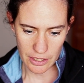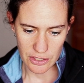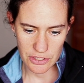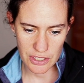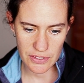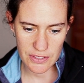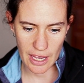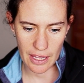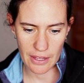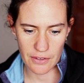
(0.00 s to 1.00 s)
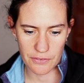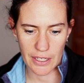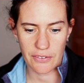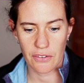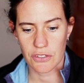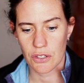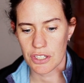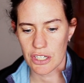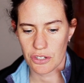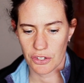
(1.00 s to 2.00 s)
Vereda says, do you
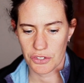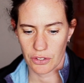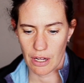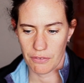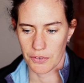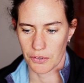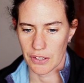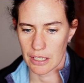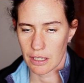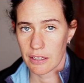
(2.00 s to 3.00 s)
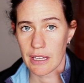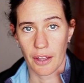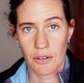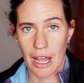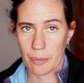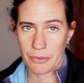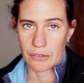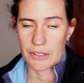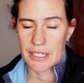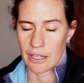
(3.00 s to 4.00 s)
teach her to turn off of your seat? Yeah, you
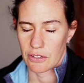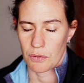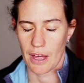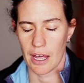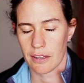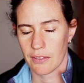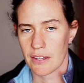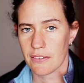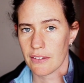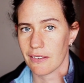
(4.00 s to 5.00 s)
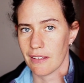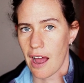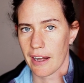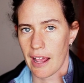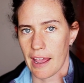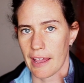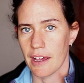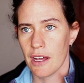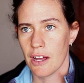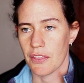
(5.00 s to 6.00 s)
absolutely can do that. This is
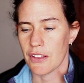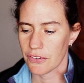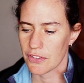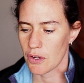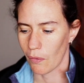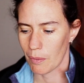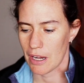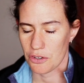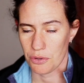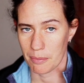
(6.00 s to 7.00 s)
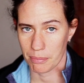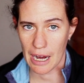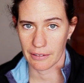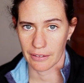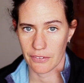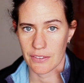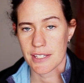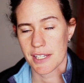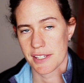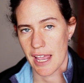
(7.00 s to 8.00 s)
the only way to train bridleless.
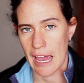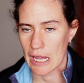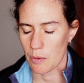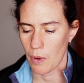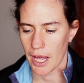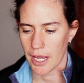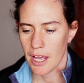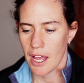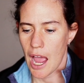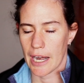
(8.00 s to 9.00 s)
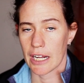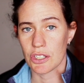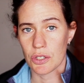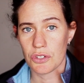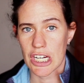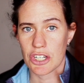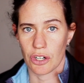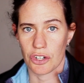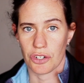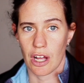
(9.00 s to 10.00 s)
This is a way. And I do teach her
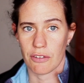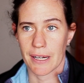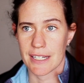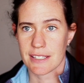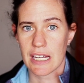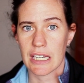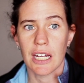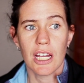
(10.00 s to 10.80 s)
to turn off my seat.